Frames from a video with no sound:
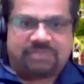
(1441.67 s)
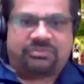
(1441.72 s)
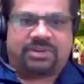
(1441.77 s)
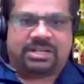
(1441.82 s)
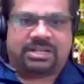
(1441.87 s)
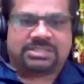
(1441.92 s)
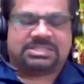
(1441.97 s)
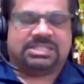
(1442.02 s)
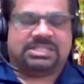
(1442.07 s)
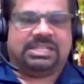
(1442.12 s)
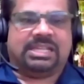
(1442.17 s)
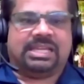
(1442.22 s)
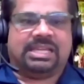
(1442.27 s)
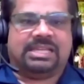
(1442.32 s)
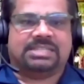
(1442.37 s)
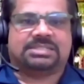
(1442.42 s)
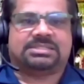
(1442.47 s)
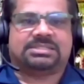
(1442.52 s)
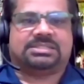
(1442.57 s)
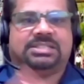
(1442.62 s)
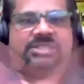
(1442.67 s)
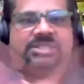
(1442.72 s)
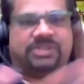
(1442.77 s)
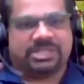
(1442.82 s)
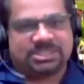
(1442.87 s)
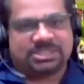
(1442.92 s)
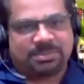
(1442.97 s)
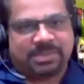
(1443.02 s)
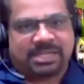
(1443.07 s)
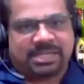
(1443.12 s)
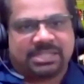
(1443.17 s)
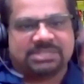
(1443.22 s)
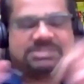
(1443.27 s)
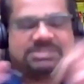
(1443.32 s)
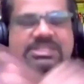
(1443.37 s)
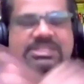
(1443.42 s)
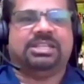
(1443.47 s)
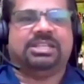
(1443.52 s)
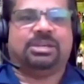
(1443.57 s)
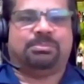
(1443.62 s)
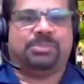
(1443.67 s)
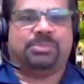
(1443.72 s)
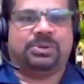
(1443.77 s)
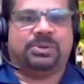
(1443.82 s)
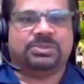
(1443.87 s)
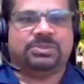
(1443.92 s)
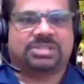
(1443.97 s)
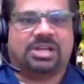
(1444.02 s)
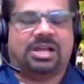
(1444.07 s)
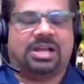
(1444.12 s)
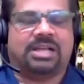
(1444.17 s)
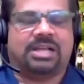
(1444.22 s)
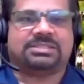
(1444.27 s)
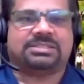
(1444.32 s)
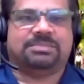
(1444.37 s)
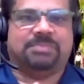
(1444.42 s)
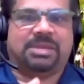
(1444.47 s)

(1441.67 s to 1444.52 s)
functioning as experienced senior postdocs.